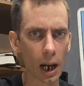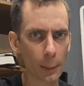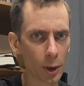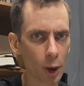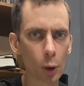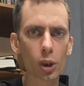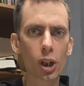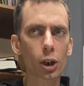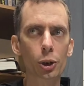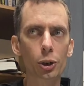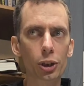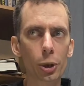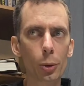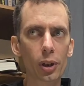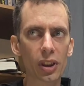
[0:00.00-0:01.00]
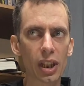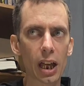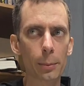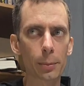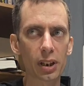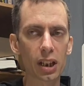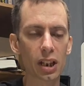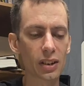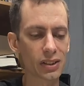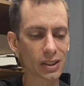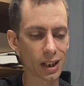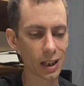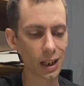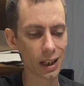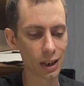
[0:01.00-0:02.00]
I'm no longer doing that
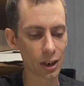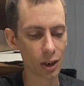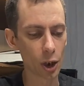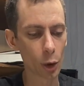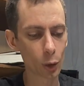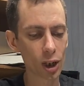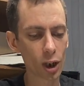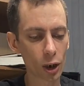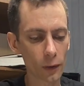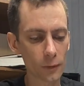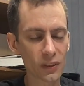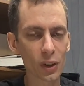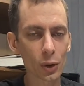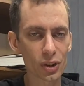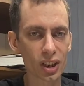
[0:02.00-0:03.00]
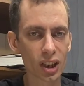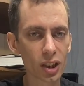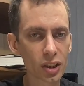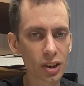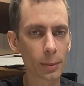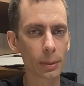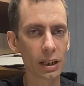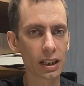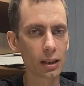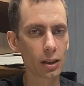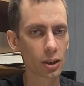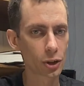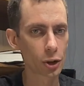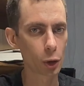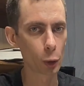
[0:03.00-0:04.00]
because it no longer feels good to
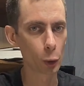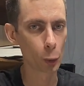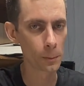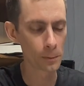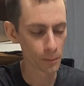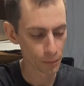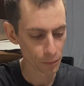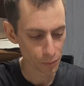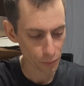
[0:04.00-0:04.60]
me to,